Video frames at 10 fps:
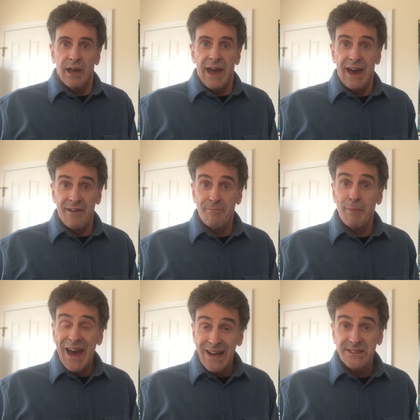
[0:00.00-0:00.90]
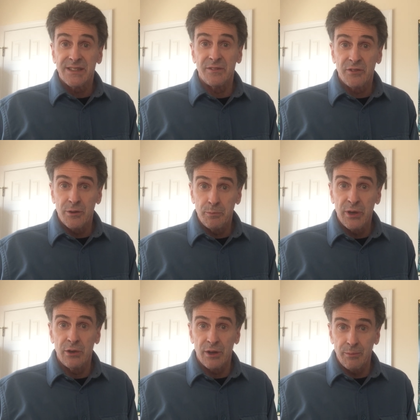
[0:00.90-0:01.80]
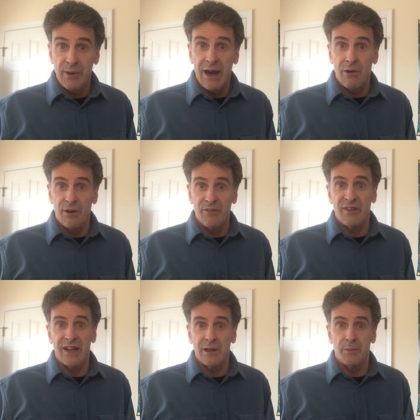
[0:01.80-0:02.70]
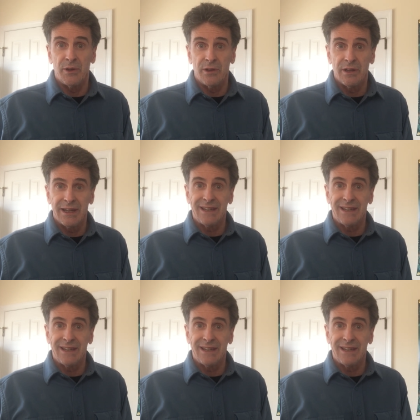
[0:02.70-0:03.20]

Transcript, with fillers: have massive computing power available